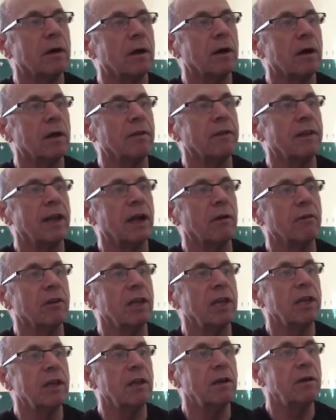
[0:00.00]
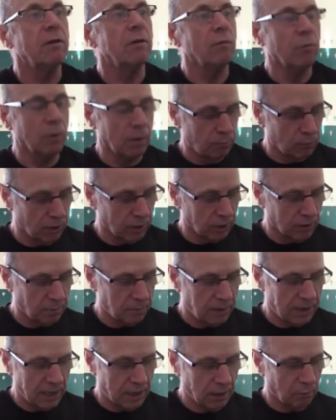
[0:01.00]
and down here we bring the
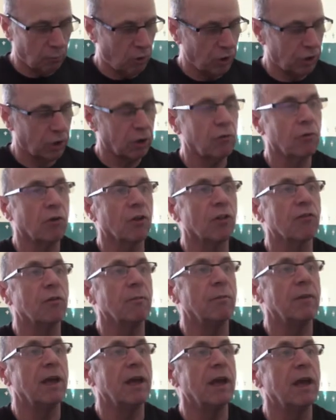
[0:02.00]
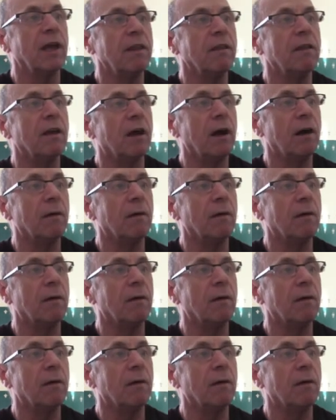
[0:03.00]
BL1 across from the hen,